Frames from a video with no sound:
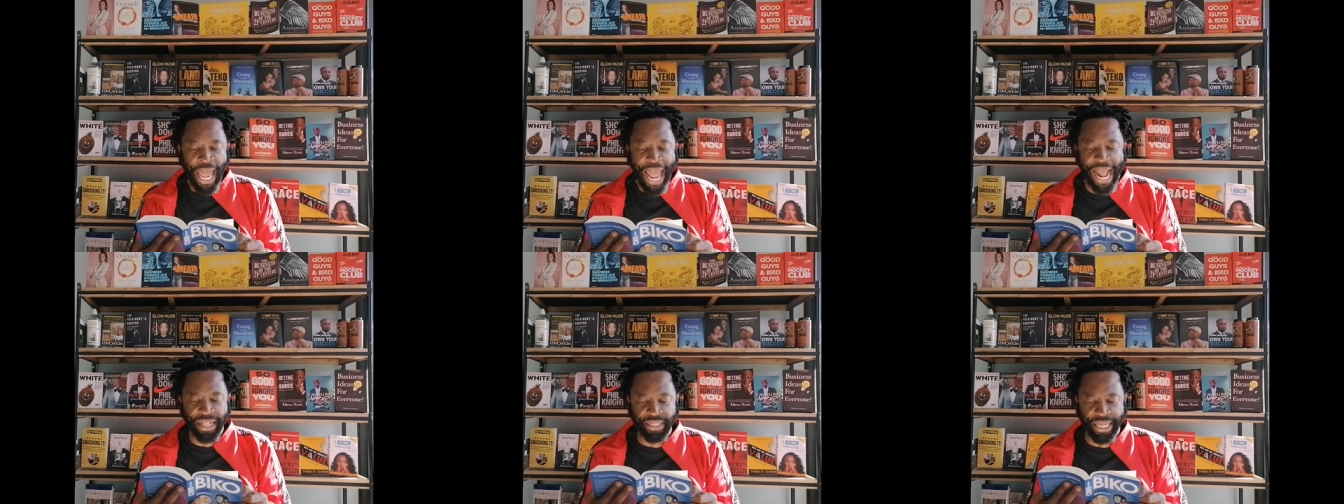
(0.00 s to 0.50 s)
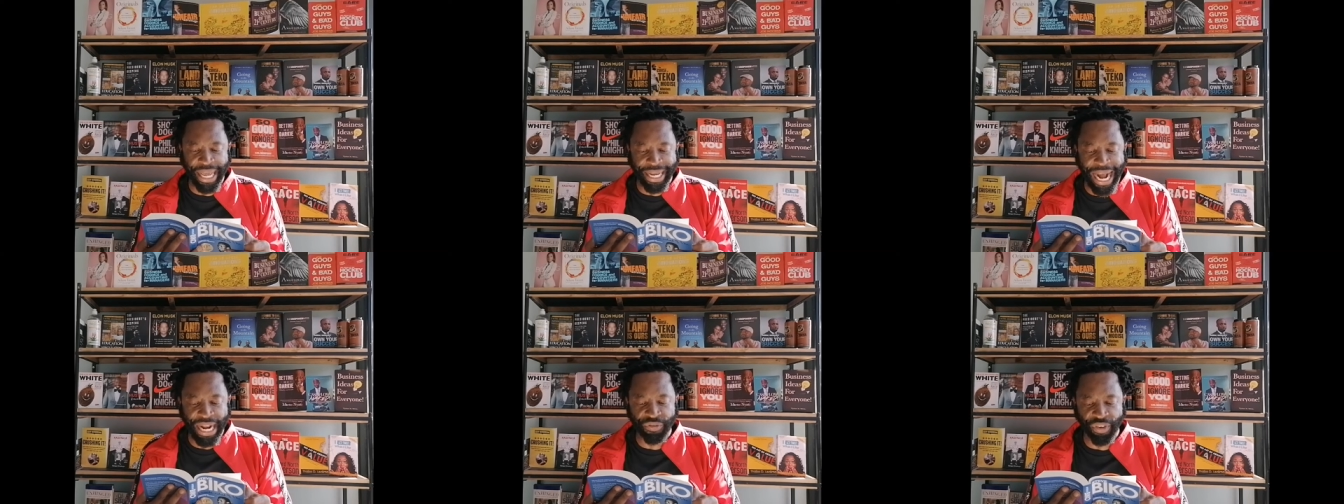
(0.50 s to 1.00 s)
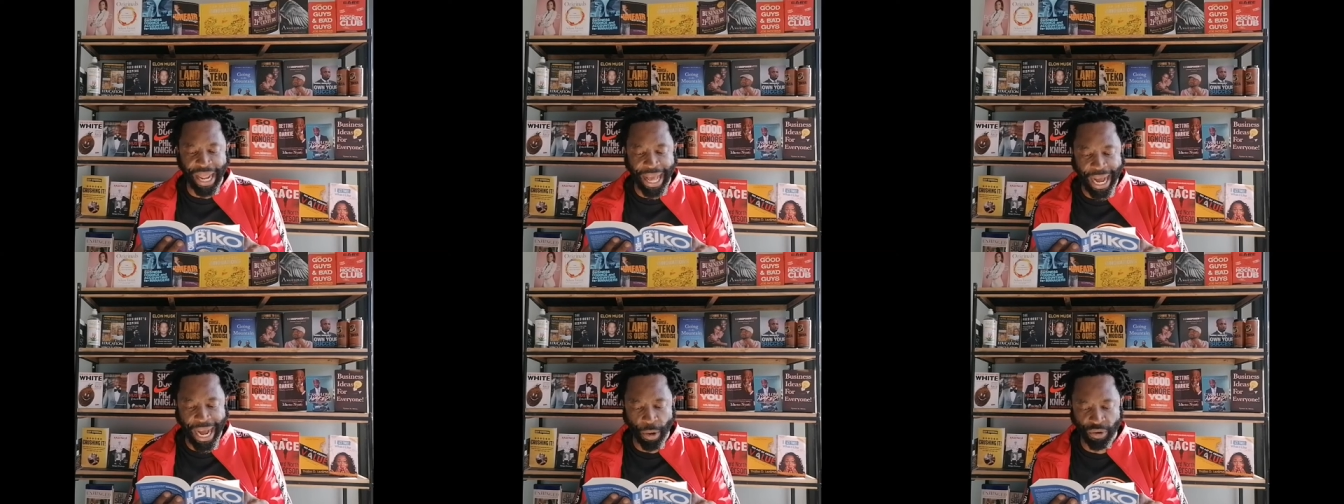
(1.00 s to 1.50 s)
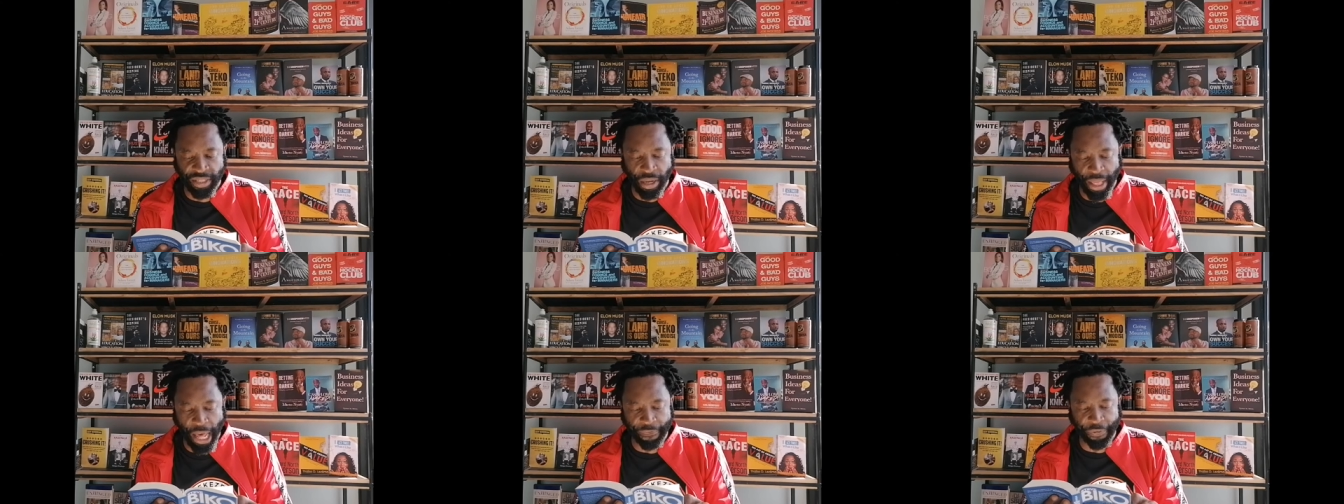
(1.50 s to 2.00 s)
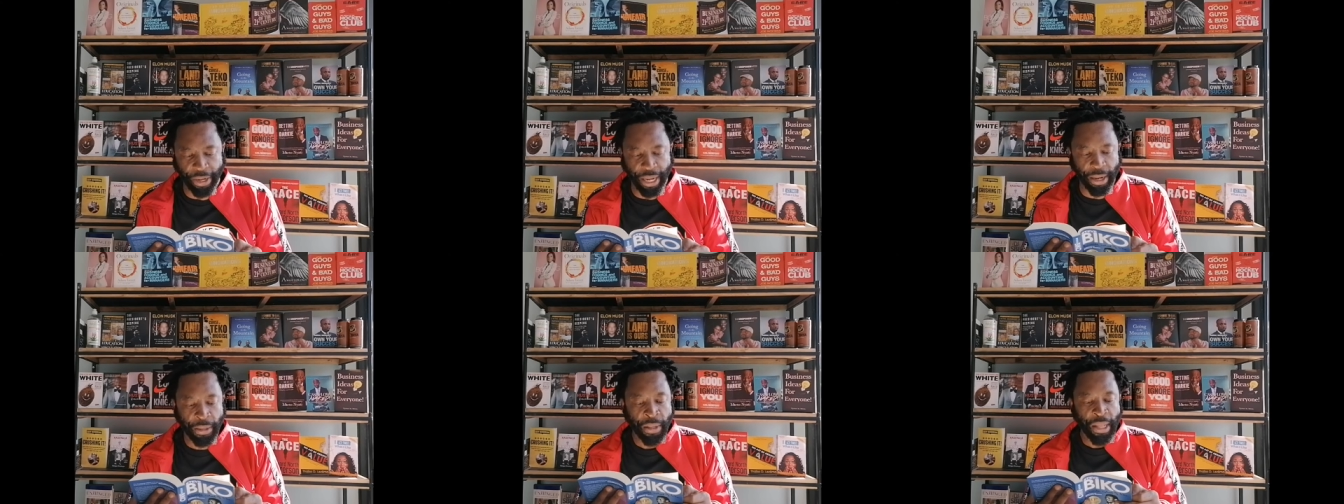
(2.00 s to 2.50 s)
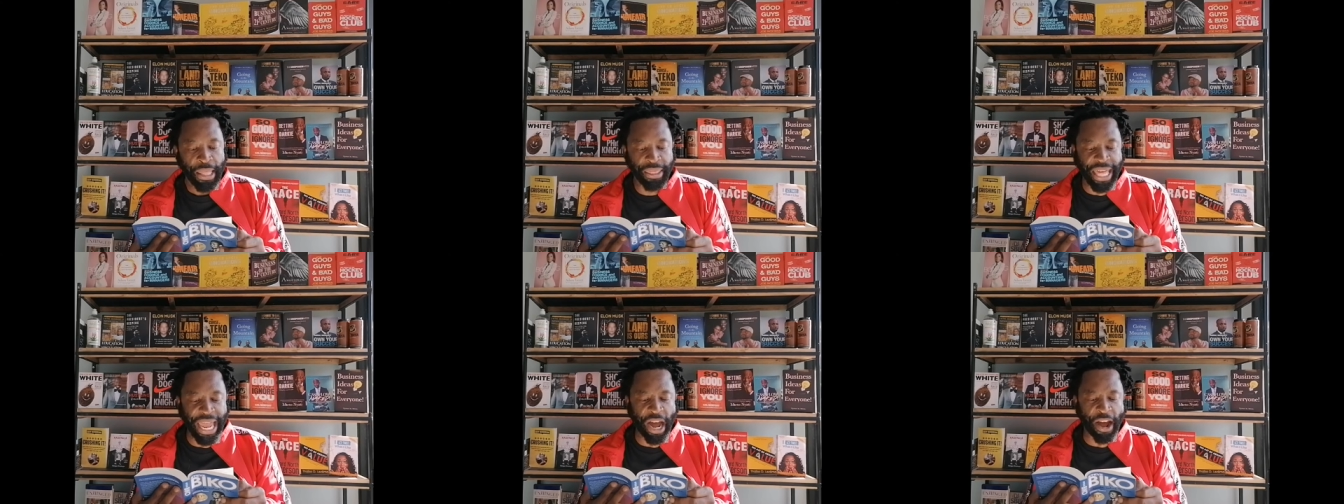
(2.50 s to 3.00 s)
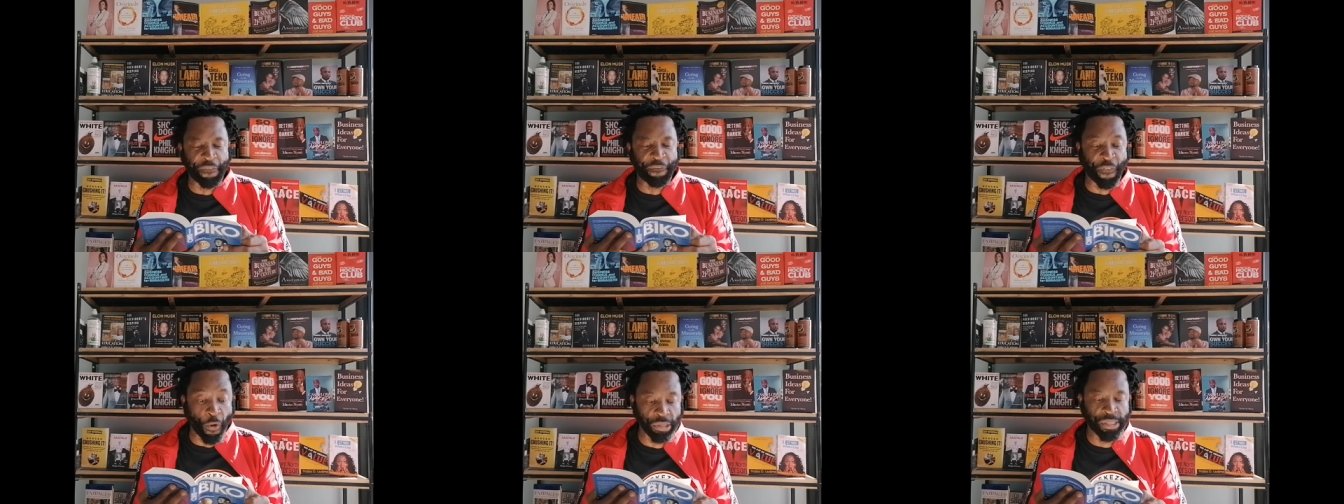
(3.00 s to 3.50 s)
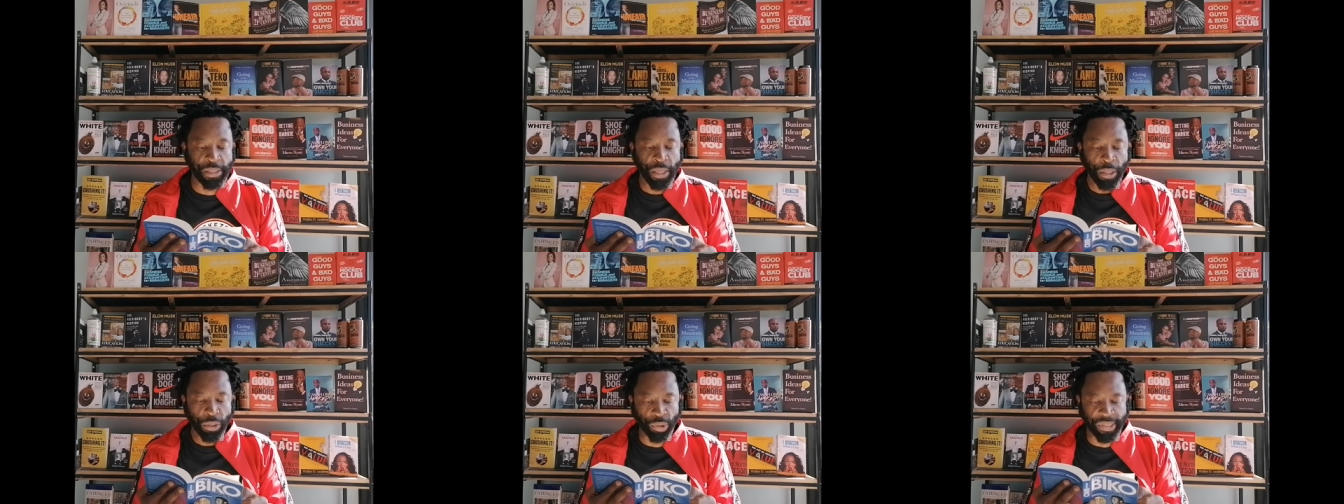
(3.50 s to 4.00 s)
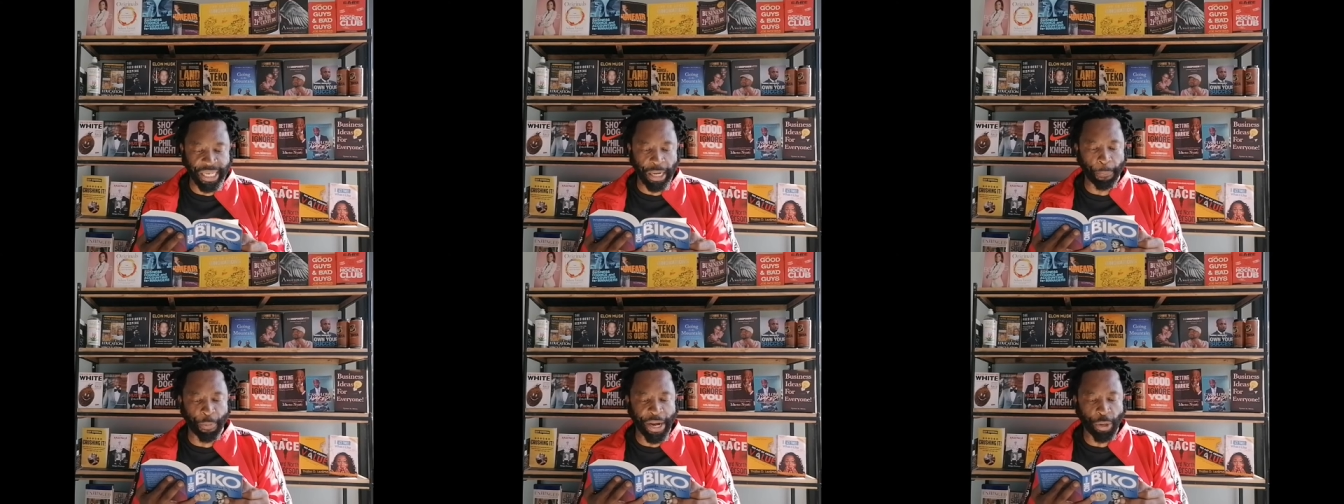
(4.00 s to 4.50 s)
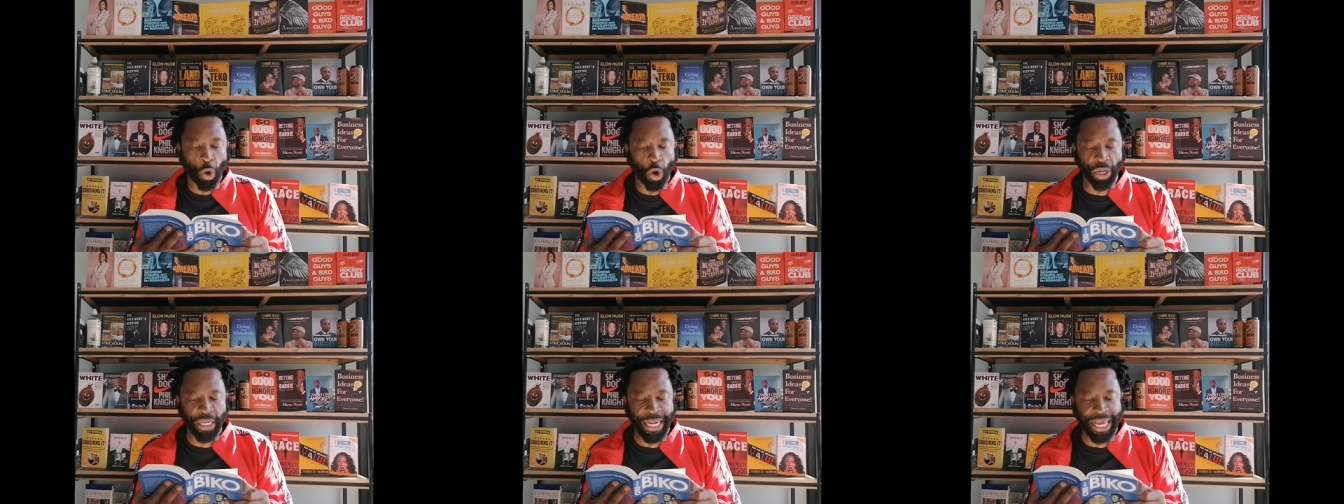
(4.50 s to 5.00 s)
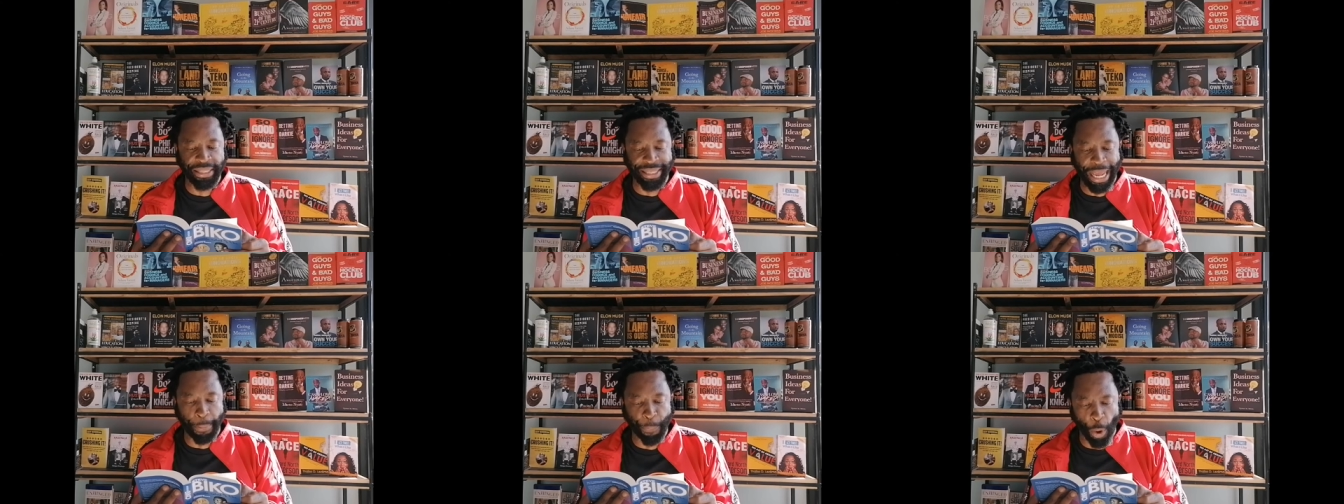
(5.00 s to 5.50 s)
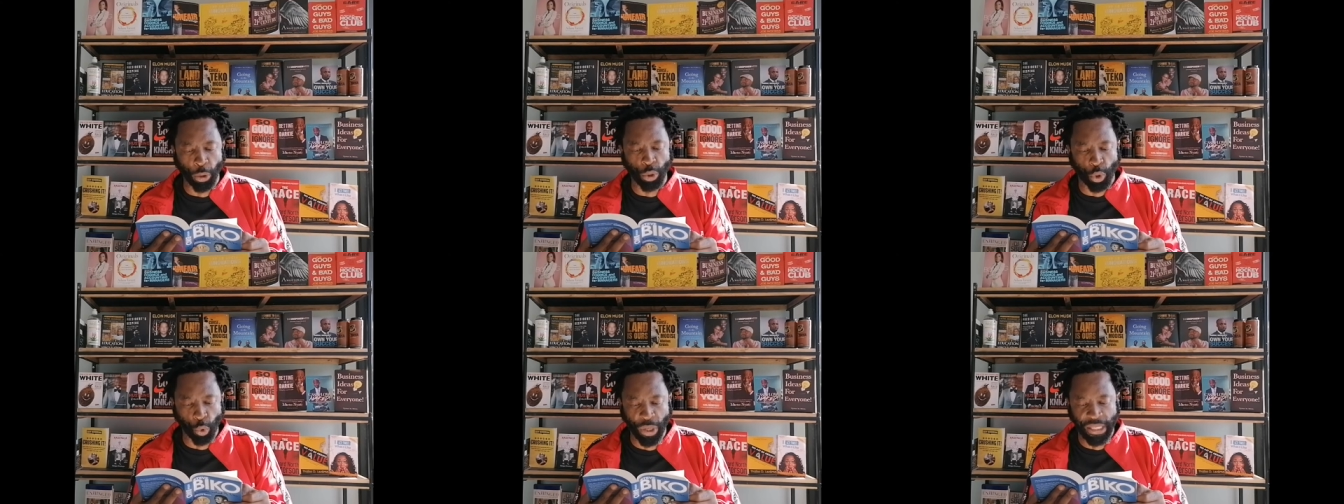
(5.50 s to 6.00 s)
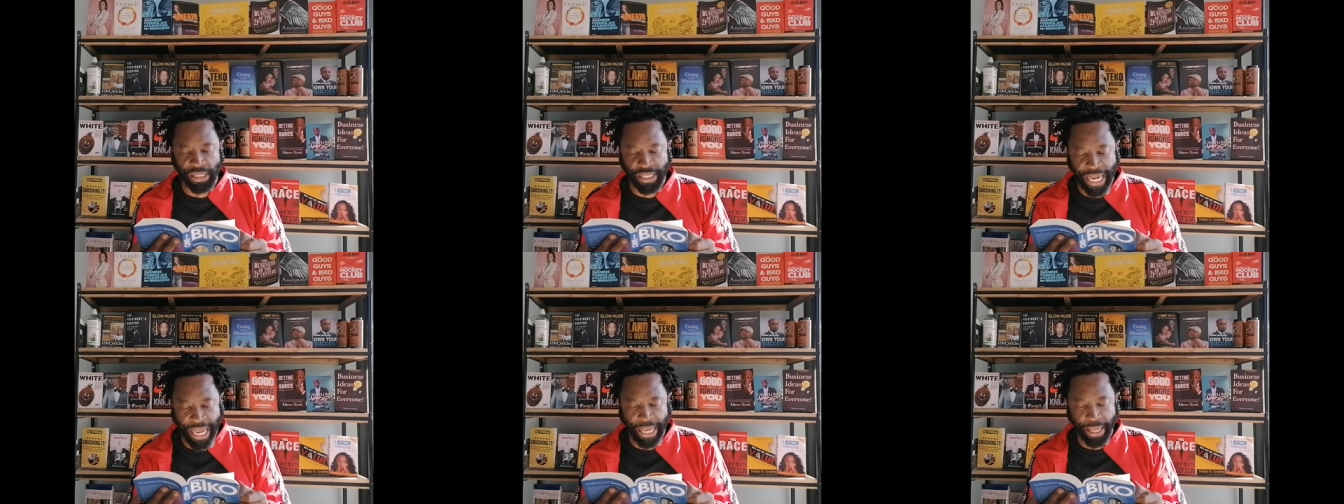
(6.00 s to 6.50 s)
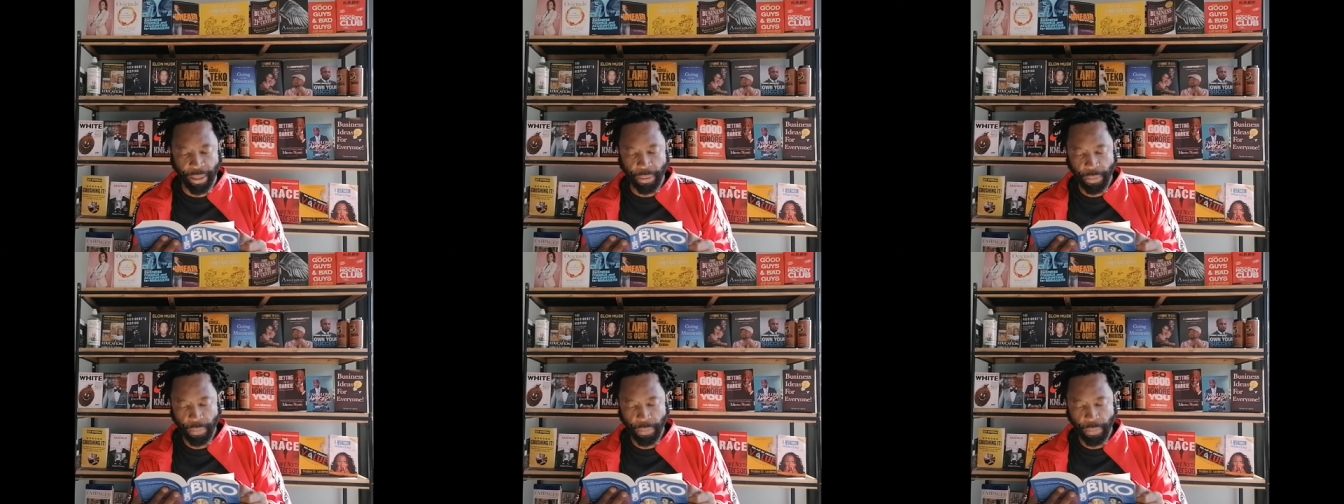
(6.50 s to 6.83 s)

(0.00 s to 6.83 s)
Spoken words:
Hence, in a country like ours, South Africa, they are forced to celebrate holidays like Paul Kruger's Day,